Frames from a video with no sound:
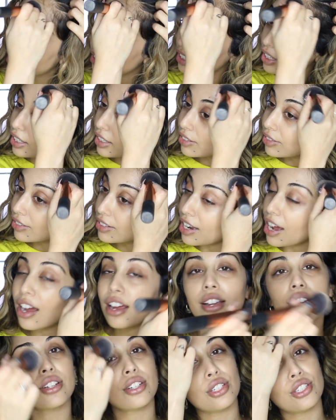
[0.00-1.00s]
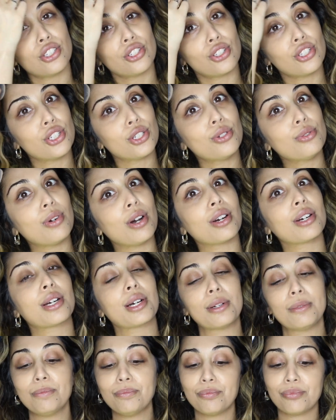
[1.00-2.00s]
If not, and you're new,
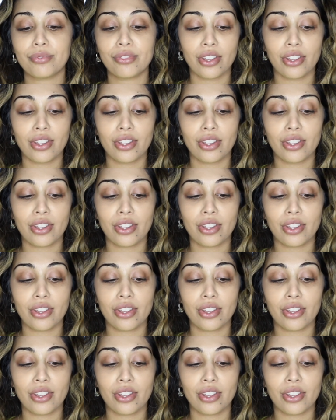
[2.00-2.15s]
welcome.